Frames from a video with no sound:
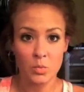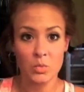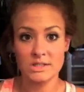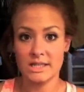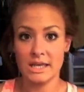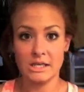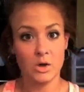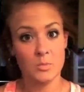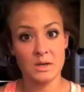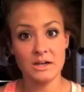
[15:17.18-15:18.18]
was like,
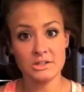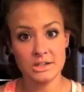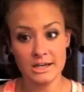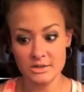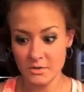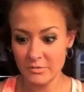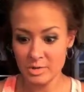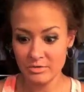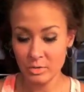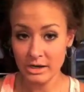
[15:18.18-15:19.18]
oh my gosh, I do have a
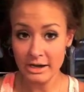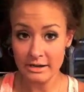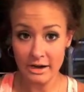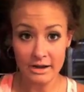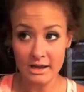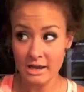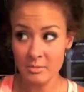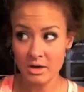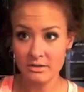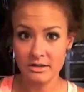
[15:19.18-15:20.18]
big forehead, I
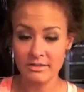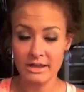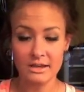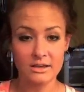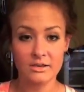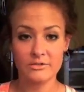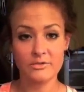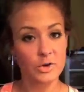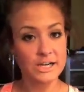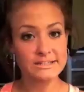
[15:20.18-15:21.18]
am ugly, like
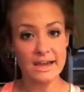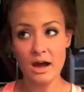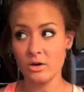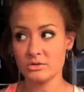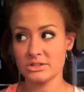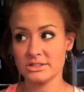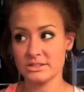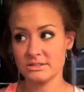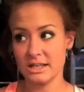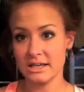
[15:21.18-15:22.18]
freaked out,
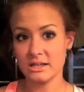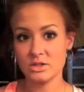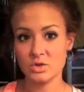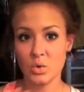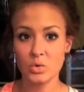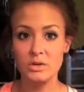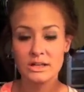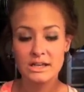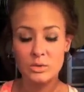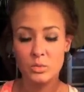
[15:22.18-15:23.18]
just like
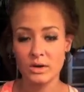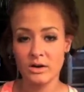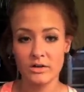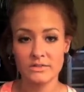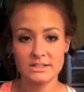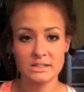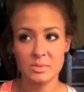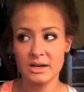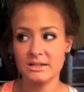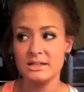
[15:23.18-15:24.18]
totally went off the deep
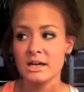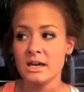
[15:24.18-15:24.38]
end.